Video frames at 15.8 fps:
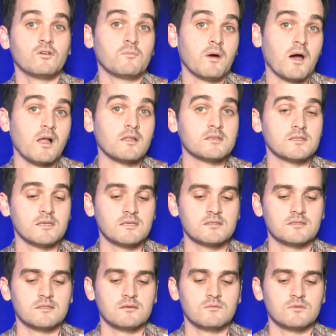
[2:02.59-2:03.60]
your
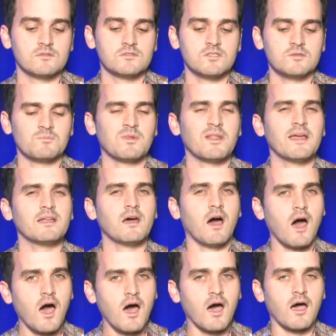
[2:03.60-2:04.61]
politics, it was just plain
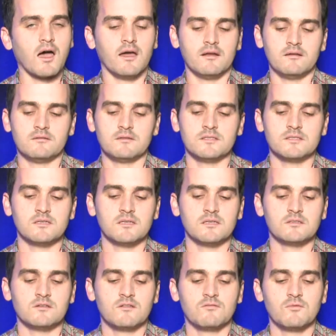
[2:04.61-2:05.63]
odd
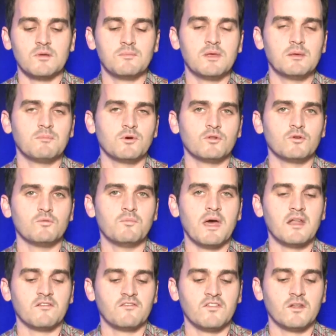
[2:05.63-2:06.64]
listening to three people who
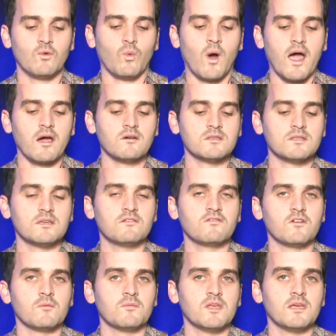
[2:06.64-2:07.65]
benefit wildly
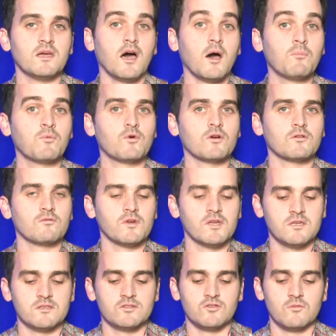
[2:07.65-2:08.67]
from the upward
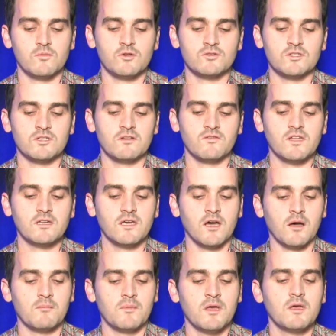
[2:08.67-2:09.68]
redistribution of
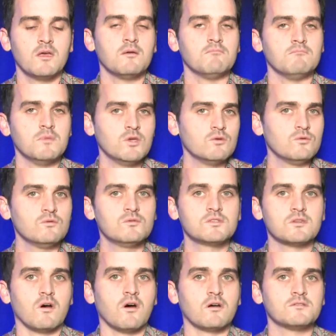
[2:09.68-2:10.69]
income
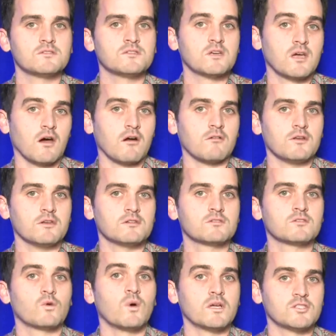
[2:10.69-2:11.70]
muse on
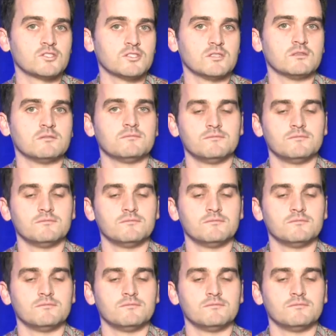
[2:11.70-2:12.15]
Zakaria's question.